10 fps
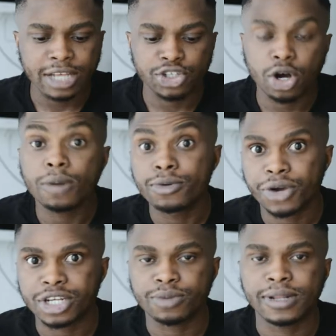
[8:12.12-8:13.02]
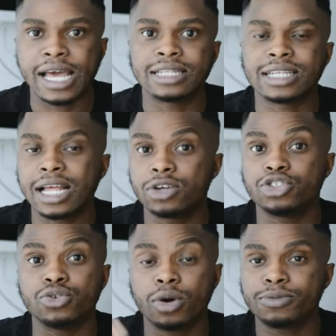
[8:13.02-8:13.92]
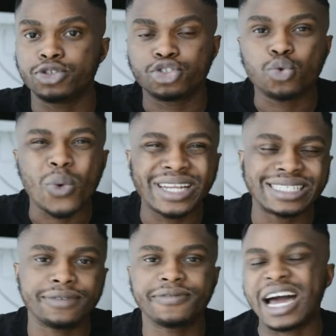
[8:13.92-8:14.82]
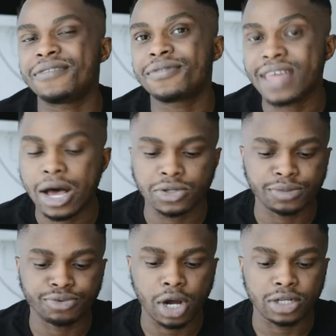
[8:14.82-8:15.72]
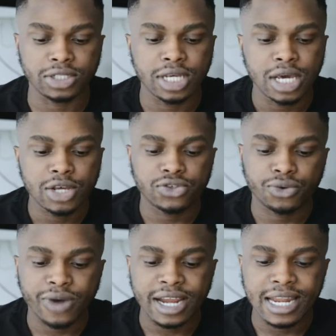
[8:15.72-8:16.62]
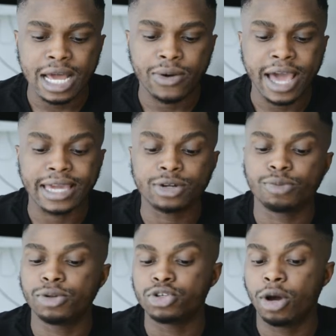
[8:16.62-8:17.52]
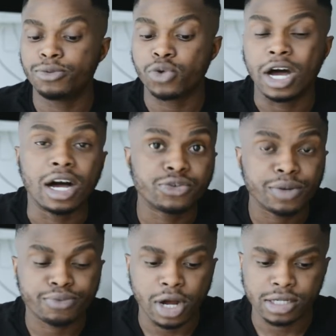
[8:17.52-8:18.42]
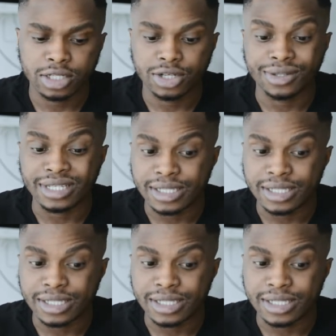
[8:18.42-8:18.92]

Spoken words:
As you upgrade your plans, allows you up to 25,000 products. So right now I can upload up to 100 products on